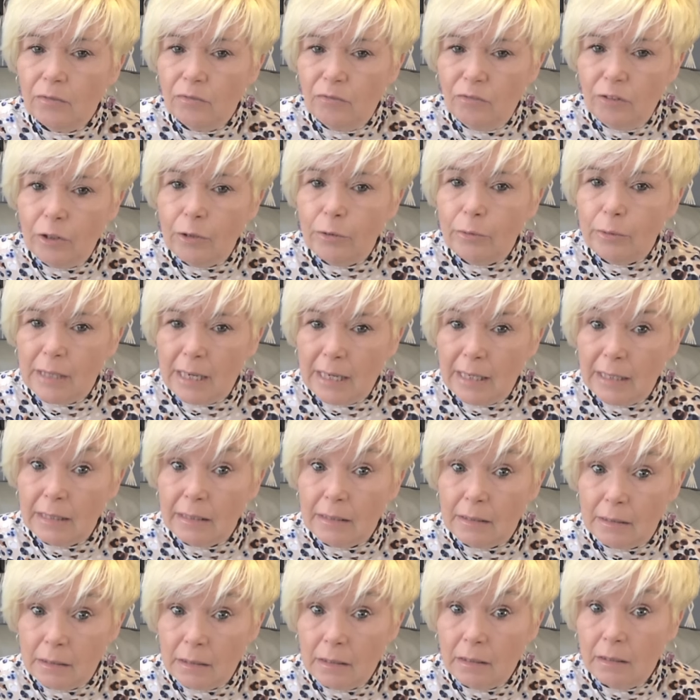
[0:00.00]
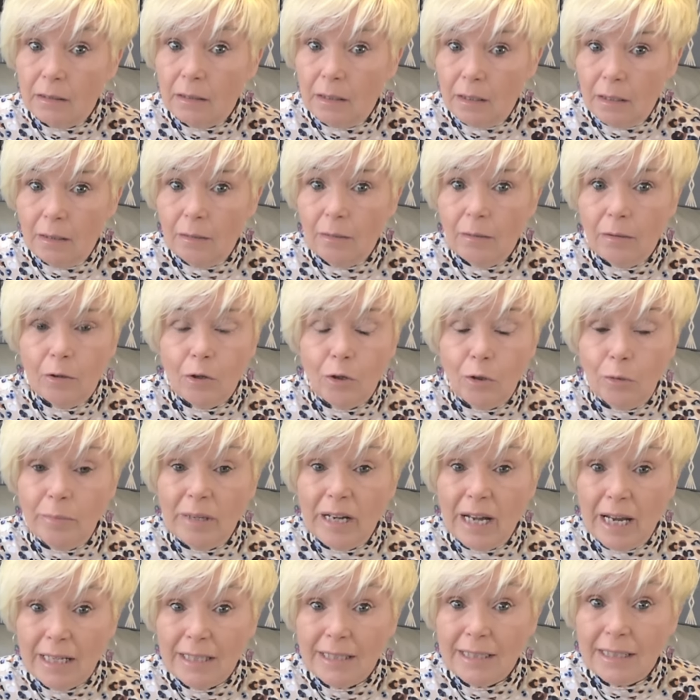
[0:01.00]
few days
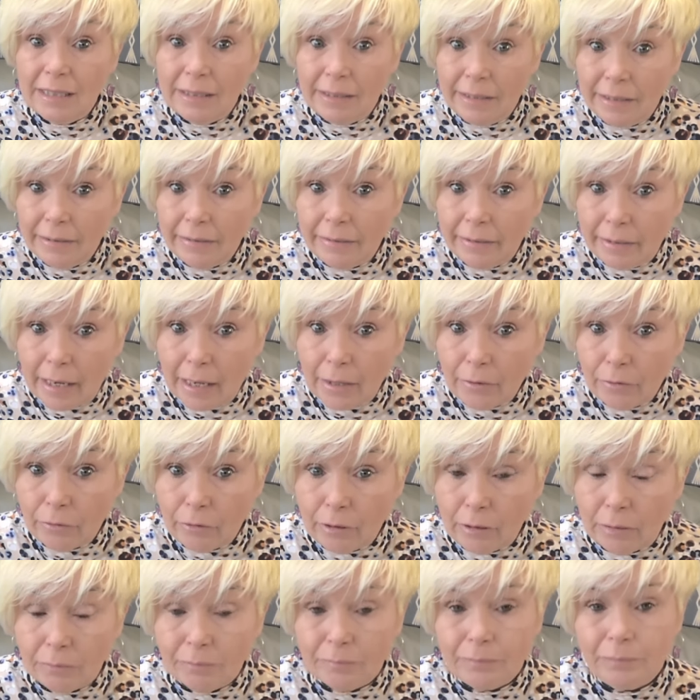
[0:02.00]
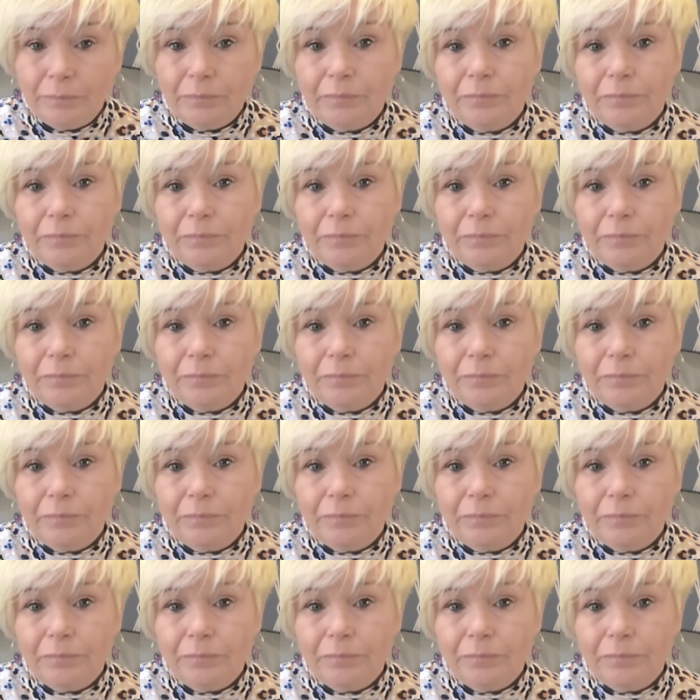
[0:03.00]
culminating in the gathering.